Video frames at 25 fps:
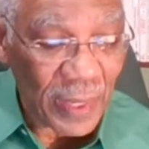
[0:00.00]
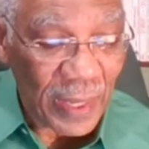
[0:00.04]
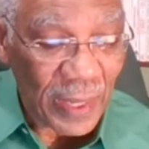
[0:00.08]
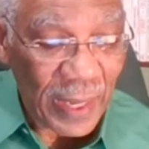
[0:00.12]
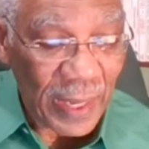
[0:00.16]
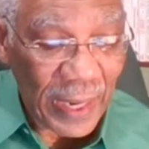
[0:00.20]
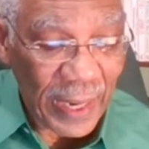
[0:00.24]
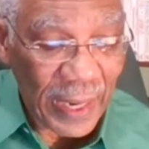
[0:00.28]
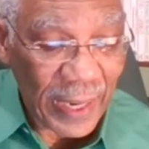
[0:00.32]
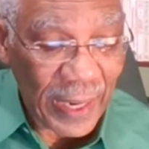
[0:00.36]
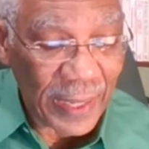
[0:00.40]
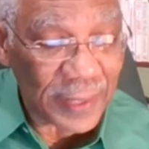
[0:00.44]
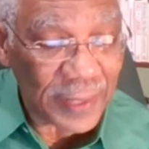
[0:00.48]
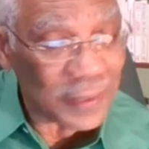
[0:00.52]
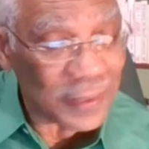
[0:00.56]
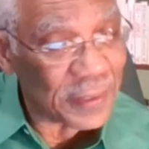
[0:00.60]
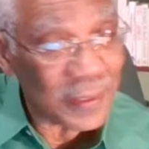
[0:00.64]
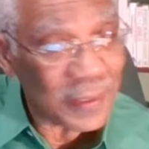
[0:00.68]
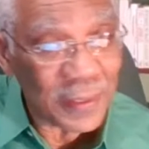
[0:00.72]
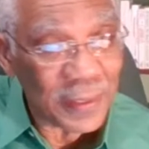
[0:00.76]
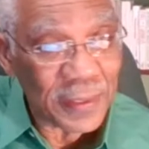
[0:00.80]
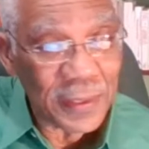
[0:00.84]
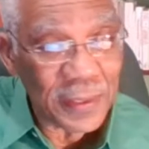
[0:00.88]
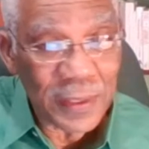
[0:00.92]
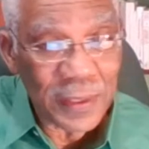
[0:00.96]
And,
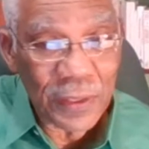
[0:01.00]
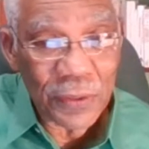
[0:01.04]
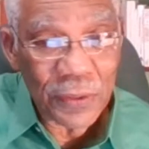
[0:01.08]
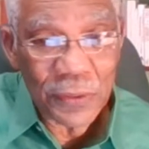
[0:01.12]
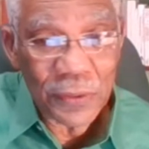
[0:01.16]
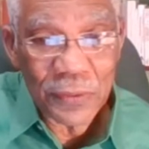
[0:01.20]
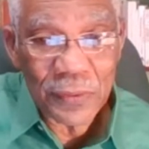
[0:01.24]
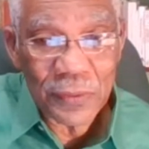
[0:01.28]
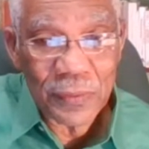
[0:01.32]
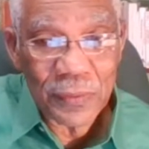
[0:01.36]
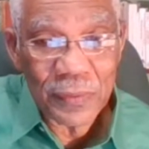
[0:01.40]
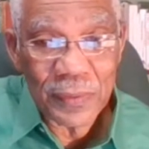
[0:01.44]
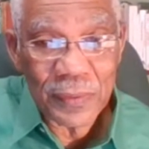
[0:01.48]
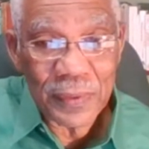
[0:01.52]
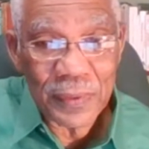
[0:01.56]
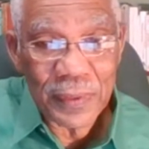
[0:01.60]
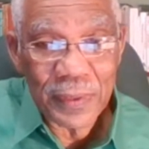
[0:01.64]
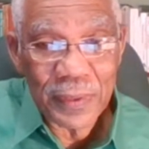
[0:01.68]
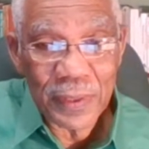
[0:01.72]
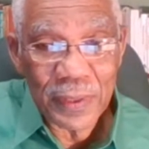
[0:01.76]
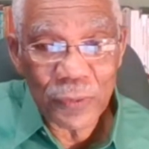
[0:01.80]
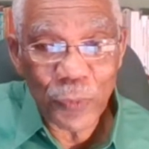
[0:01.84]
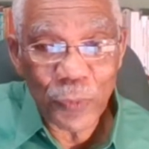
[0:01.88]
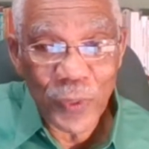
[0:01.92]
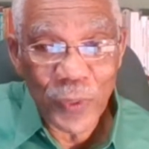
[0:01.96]

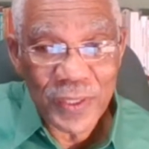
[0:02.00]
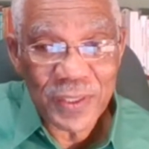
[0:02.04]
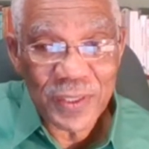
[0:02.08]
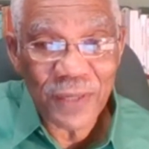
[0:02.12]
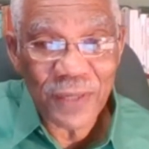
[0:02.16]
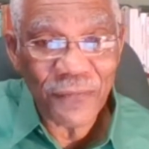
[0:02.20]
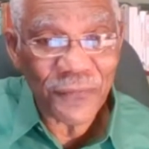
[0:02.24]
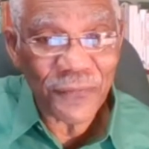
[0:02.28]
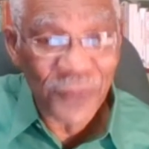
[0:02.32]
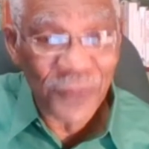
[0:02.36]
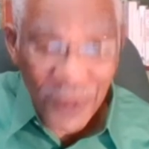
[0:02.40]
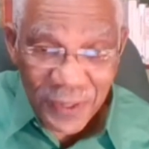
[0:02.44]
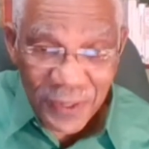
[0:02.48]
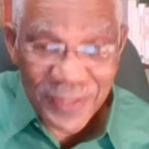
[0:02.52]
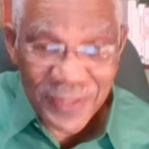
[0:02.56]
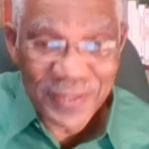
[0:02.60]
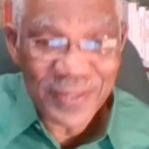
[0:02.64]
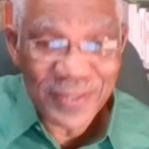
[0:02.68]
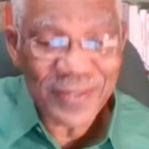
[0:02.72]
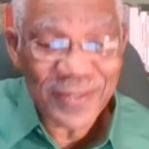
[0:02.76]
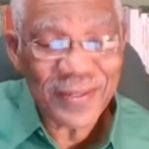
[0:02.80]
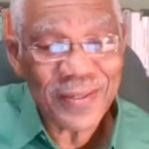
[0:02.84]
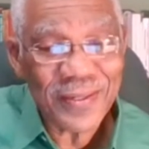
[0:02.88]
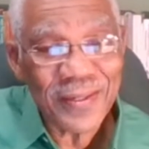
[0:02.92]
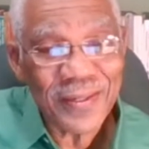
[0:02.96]
it was the
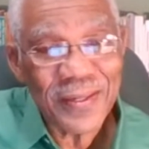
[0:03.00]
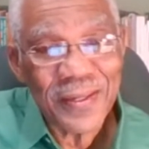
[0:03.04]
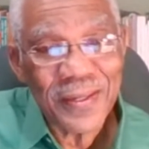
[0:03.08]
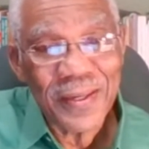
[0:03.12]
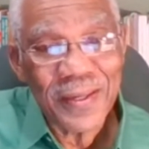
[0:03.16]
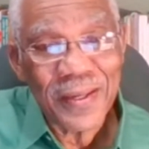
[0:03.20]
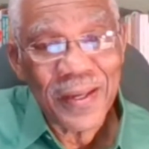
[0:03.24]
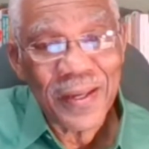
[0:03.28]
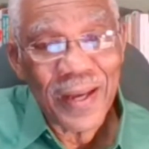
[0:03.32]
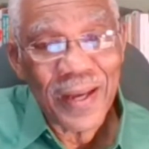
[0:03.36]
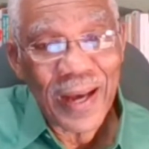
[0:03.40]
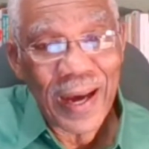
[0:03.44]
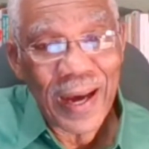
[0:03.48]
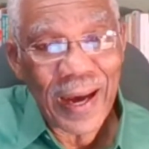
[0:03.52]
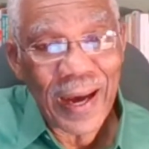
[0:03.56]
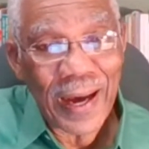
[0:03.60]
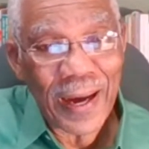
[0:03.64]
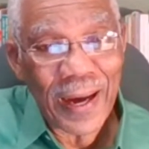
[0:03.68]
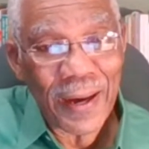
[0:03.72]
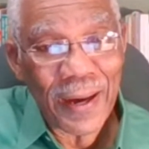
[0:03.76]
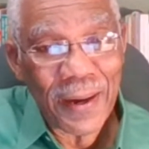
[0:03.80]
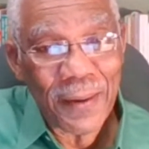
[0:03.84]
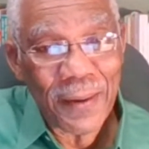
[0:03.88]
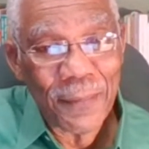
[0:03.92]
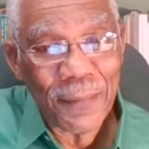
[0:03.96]
first
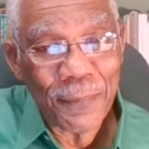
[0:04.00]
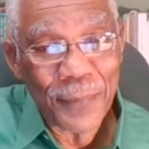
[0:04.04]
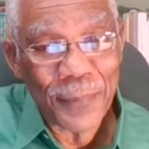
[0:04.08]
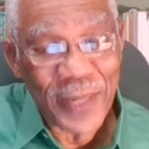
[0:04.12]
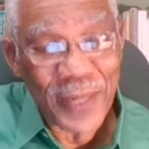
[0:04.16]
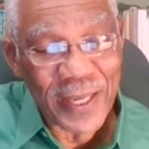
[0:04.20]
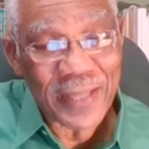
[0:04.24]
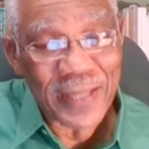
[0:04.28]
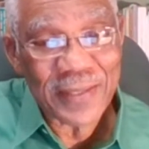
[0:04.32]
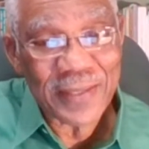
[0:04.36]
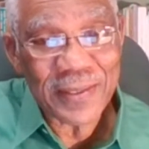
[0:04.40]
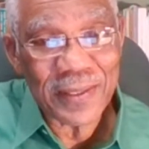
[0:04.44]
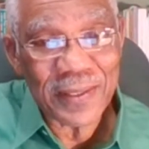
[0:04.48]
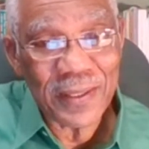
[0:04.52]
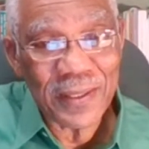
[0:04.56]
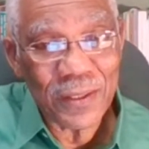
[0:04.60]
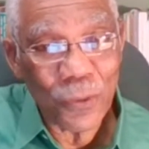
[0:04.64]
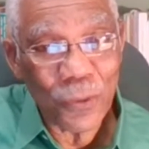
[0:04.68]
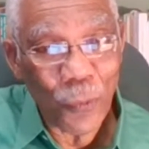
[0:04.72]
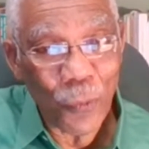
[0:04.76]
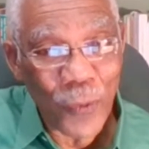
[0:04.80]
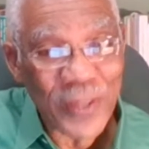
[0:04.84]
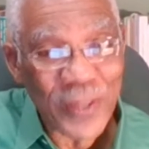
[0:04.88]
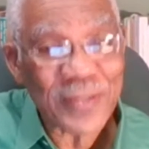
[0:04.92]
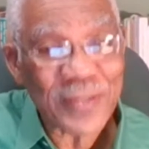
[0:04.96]
place in the
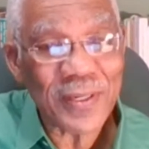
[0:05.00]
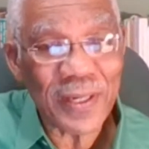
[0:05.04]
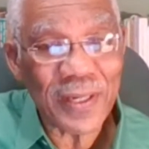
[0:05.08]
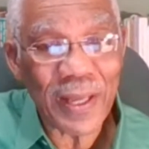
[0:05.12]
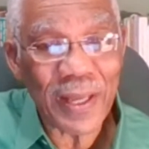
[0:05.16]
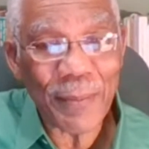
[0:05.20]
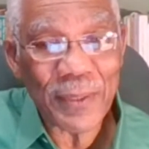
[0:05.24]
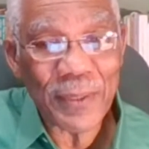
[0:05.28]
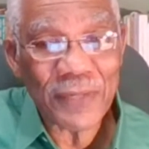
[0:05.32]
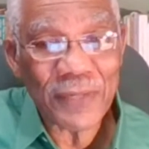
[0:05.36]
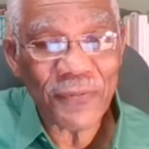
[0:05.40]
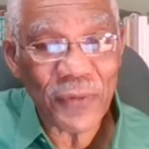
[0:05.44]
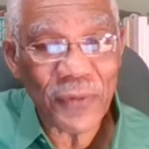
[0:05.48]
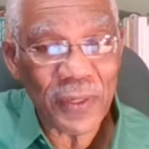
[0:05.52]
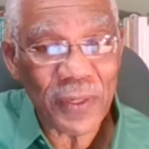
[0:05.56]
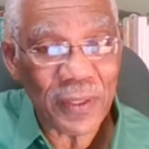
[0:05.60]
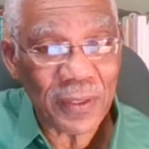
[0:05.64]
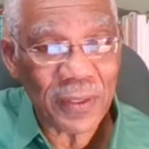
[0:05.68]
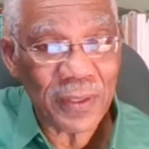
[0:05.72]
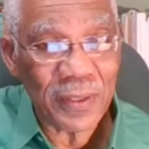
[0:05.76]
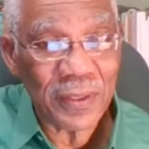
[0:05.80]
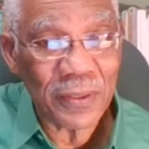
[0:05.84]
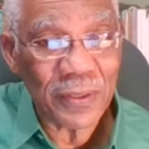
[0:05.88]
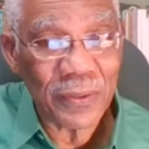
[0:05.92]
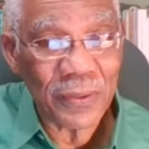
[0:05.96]
Western Hemisphere
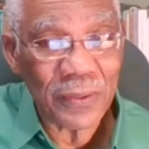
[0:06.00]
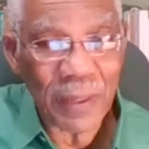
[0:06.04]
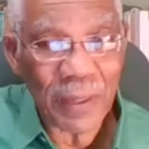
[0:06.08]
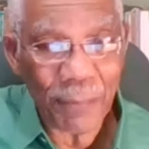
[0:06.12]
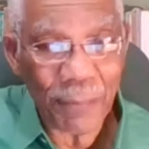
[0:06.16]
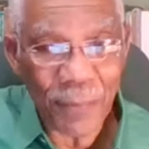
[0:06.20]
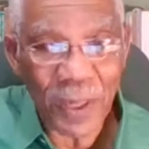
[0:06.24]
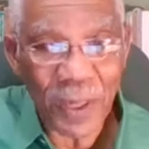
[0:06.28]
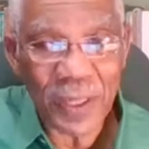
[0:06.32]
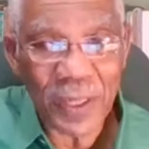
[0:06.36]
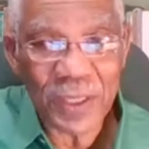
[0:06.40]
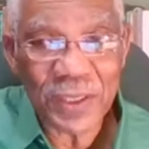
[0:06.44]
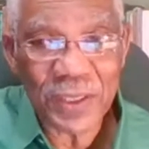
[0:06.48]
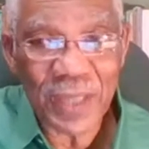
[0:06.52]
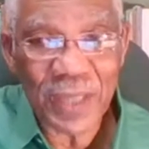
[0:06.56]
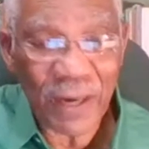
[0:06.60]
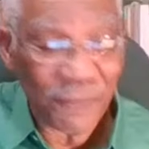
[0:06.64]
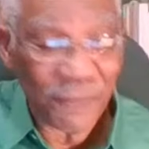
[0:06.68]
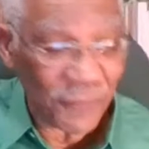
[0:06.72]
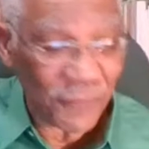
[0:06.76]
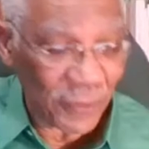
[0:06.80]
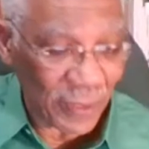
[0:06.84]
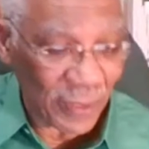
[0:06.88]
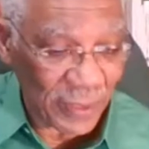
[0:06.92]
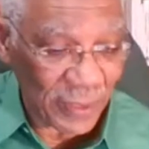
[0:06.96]
to abolish
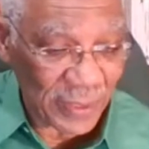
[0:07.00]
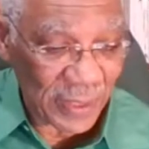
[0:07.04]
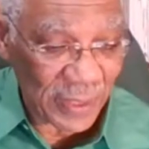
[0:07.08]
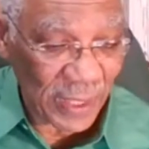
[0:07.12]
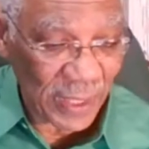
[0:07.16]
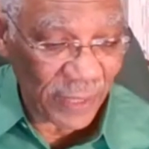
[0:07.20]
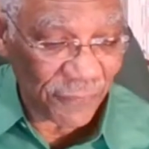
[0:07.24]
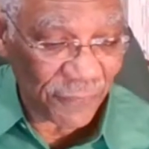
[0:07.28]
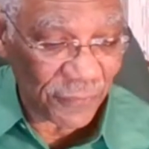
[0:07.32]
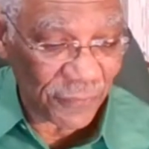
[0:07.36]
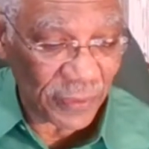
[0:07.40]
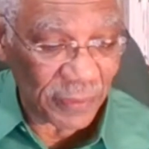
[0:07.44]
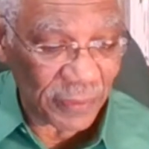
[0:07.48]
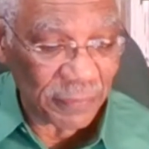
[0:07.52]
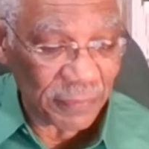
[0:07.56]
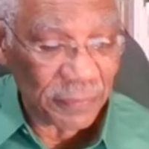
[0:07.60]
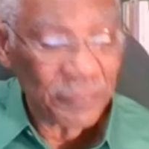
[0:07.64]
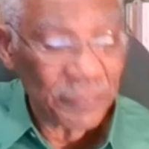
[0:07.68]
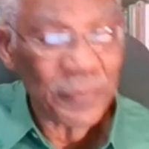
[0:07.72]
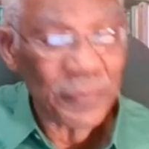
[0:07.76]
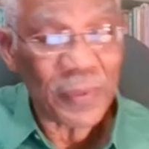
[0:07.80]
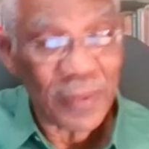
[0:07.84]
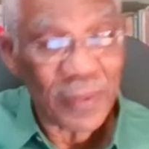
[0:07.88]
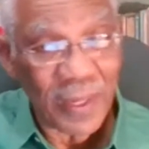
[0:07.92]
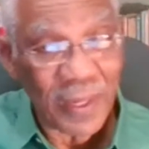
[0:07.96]
African slavery.
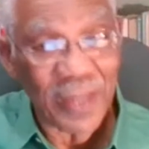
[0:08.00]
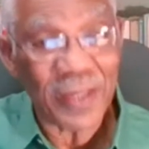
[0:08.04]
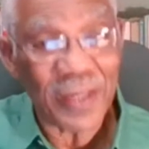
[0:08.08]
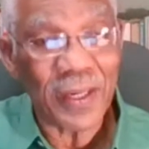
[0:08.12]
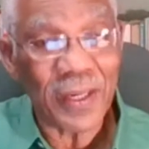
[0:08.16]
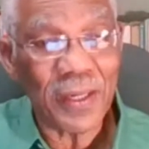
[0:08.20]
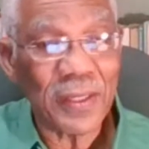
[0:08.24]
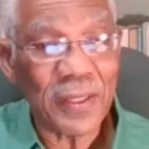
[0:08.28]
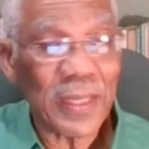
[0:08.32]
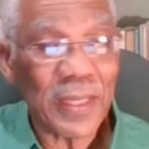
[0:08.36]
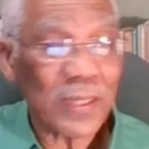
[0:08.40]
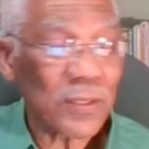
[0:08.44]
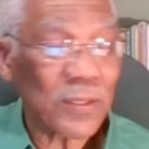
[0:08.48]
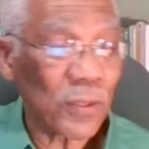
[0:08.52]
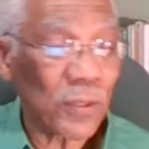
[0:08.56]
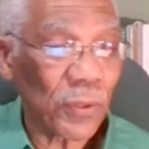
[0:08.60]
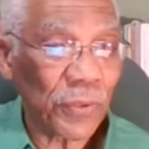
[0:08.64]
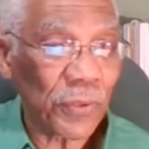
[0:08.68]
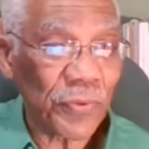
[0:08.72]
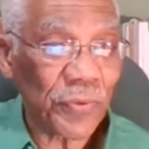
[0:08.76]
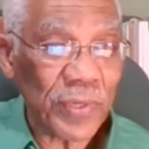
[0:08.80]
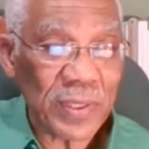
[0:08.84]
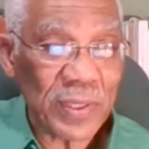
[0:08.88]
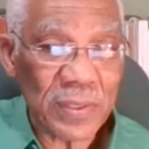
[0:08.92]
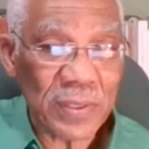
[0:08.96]
Again, that's a good
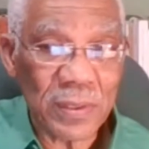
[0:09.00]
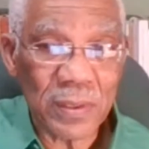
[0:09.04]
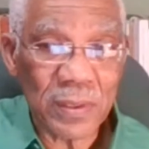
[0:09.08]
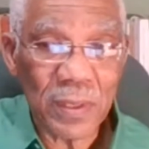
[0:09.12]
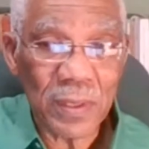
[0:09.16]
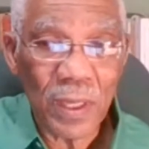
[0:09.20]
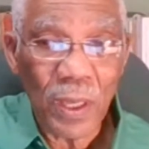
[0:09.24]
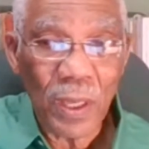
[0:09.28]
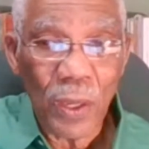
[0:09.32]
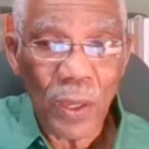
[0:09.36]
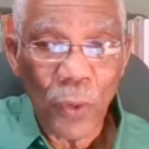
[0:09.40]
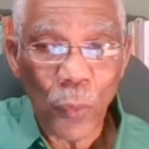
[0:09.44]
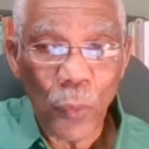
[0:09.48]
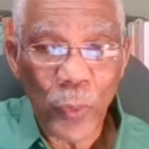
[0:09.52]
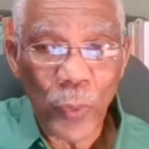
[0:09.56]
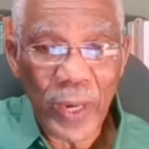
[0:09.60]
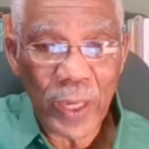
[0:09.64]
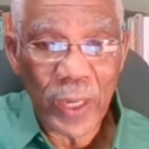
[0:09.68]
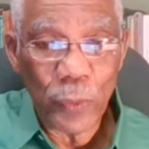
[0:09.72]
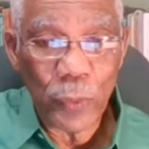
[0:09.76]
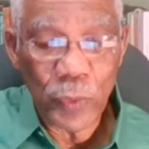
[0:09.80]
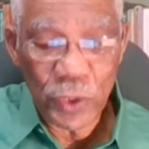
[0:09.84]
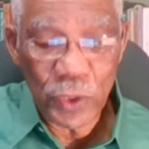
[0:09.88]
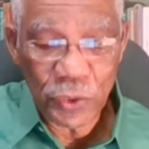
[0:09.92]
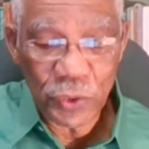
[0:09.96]
reason why
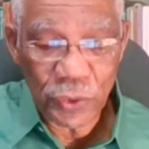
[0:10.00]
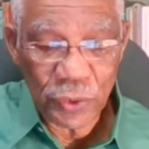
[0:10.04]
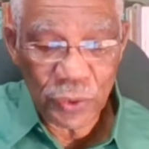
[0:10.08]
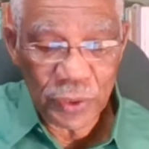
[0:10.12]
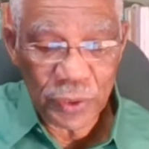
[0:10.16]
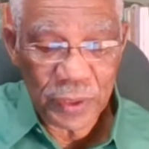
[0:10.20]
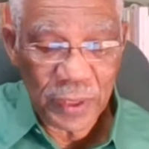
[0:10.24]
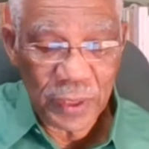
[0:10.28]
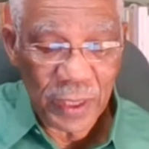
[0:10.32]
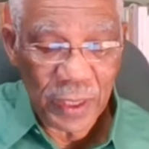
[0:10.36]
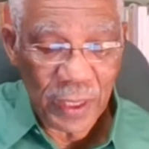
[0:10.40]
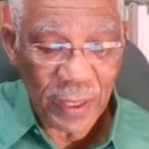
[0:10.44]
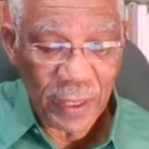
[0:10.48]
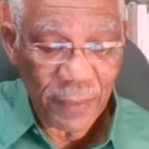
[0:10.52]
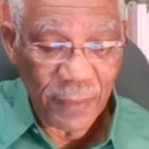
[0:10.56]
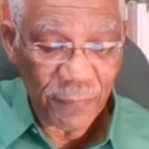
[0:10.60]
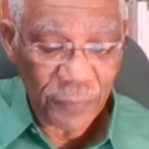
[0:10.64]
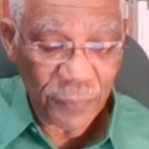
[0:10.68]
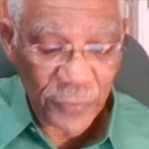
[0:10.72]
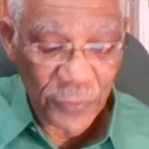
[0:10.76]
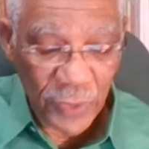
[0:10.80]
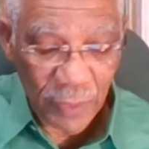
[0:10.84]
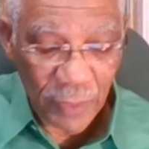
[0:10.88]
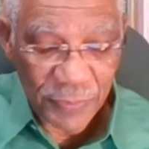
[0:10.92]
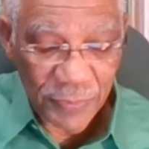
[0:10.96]
we should
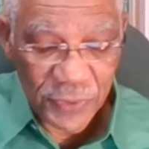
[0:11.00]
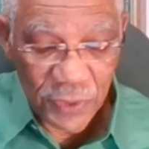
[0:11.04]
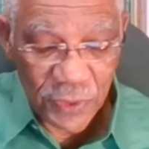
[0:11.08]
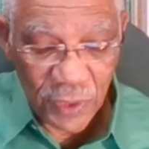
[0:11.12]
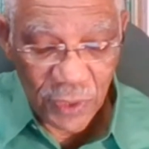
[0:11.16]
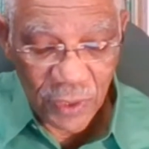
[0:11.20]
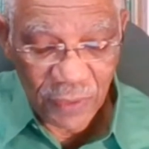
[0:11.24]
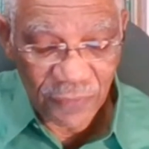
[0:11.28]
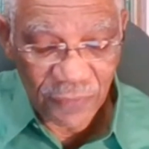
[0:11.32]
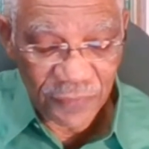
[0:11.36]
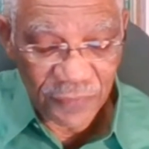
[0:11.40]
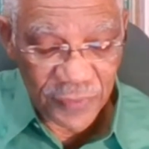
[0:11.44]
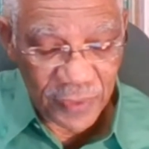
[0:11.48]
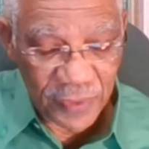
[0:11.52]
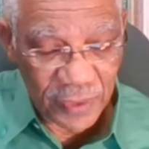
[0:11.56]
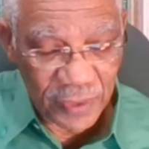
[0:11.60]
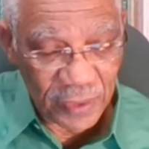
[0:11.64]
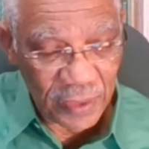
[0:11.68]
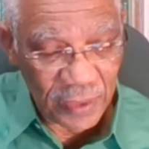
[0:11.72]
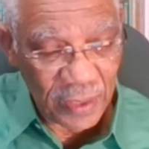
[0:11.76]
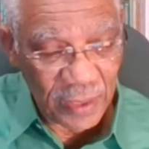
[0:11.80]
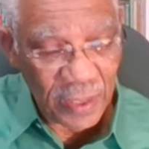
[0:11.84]
observe the